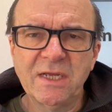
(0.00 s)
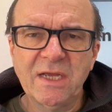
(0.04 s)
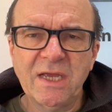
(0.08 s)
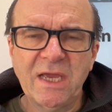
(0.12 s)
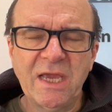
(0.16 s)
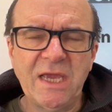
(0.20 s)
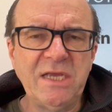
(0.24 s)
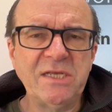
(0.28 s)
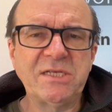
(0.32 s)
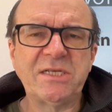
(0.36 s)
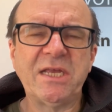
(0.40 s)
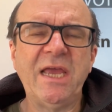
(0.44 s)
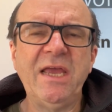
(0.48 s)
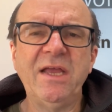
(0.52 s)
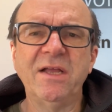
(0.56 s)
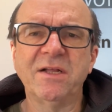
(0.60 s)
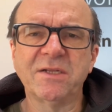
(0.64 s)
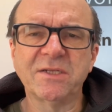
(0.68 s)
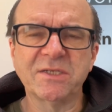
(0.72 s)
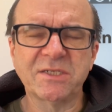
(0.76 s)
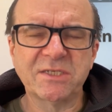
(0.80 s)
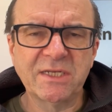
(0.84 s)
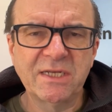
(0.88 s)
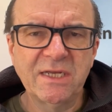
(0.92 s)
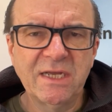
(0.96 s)
He
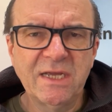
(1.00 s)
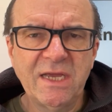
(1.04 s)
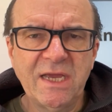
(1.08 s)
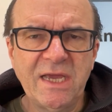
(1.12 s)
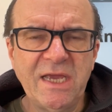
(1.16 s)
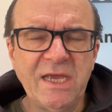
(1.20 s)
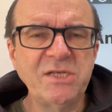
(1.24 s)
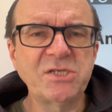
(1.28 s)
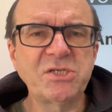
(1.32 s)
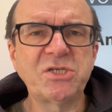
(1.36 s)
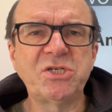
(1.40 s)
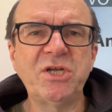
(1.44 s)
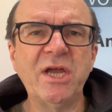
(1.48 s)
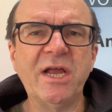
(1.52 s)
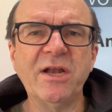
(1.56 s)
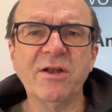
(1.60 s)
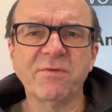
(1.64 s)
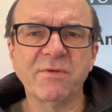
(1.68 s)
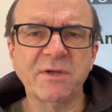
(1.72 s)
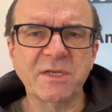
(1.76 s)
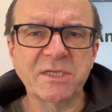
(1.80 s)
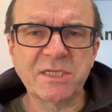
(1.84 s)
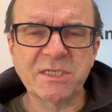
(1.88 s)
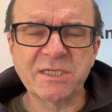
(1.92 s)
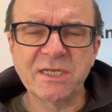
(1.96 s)
heals. He's
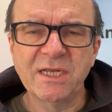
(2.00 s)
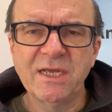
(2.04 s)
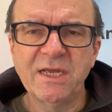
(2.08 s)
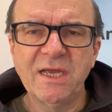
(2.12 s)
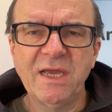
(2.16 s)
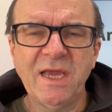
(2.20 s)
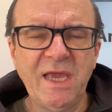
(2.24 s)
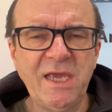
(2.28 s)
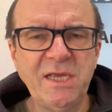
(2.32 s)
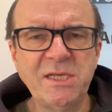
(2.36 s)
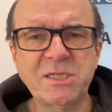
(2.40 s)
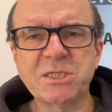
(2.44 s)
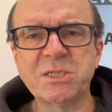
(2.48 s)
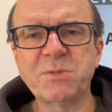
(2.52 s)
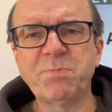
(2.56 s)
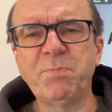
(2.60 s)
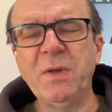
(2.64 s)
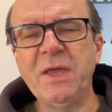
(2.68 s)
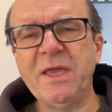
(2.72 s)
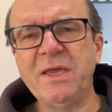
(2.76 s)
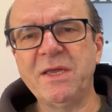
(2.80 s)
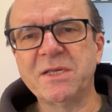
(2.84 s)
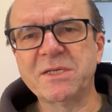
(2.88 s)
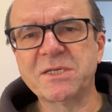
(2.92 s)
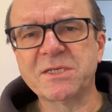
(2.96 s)
generous. He
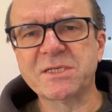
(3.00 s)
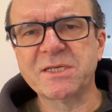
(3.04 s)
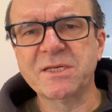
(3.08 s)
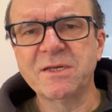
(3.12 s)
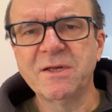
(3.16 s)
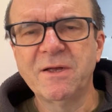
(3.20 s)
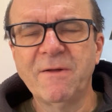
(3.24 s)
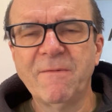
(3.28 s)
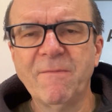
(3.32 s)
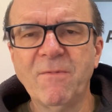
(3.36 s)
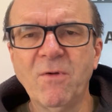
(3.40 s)
speaks.